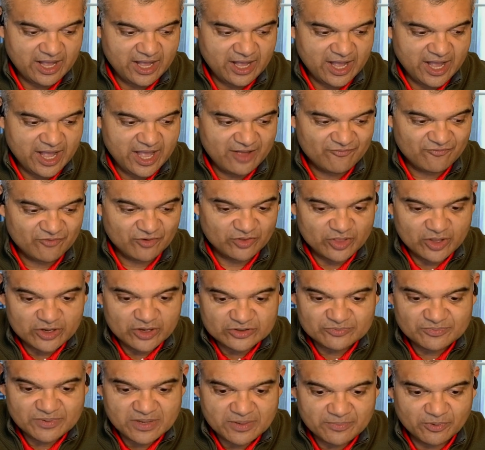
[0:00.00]
Uh, for
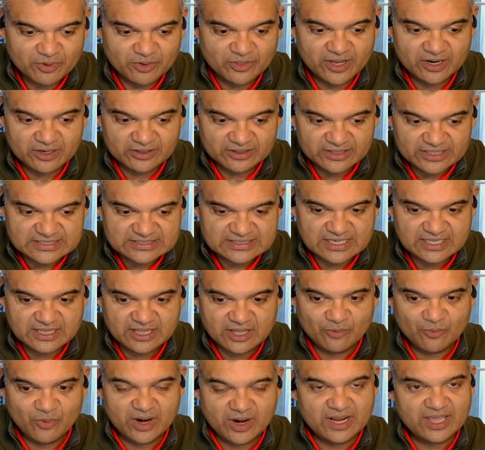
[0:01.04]
those people that are listening
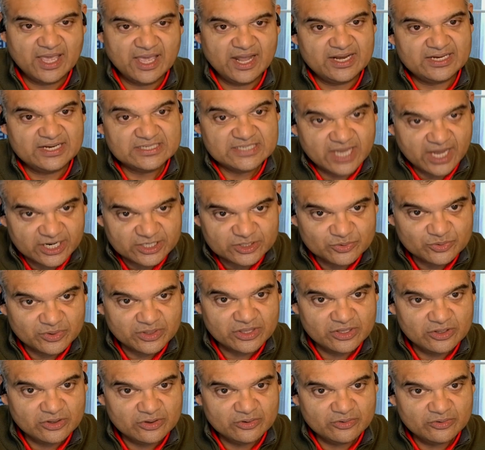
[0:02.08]
that want to get in touch
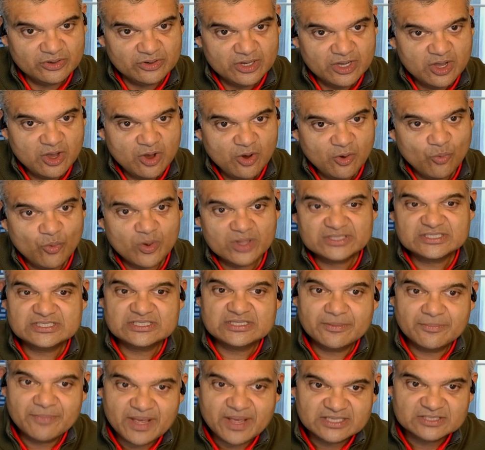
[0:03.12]
with you,
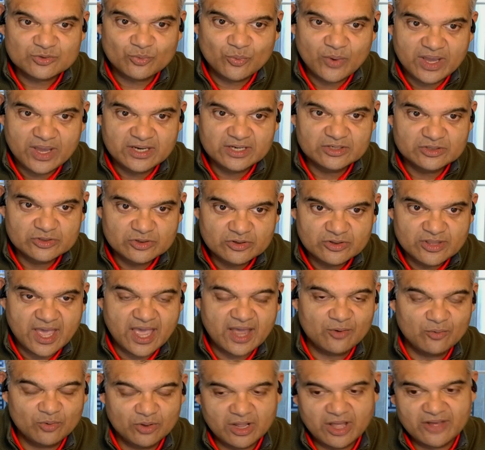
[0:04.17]
what's the best way to do
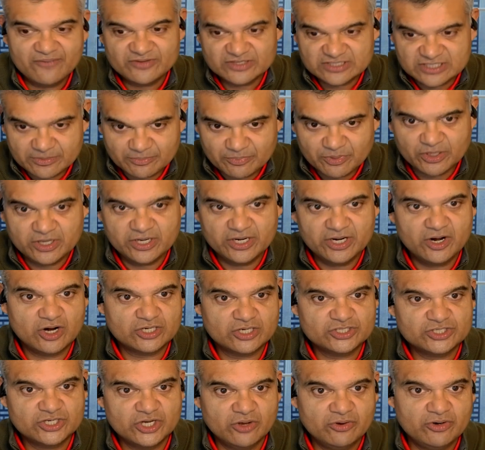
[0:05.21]
that? We'll obviously put it in
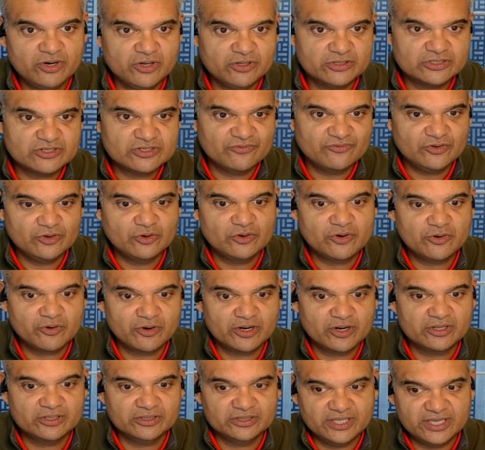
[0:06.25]
our show notes, a few
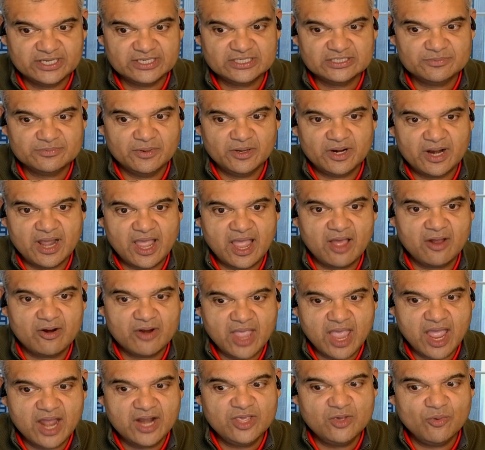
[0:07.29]
critical links. But
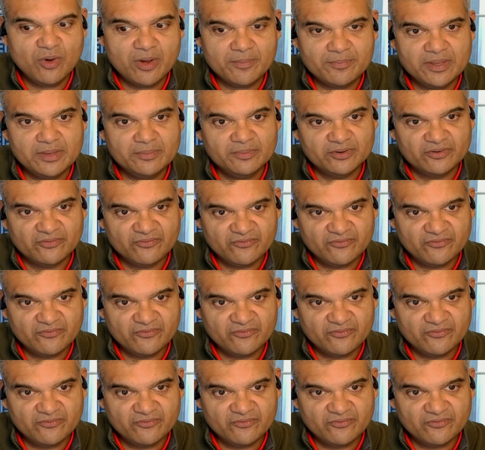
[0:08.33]
how how do you want people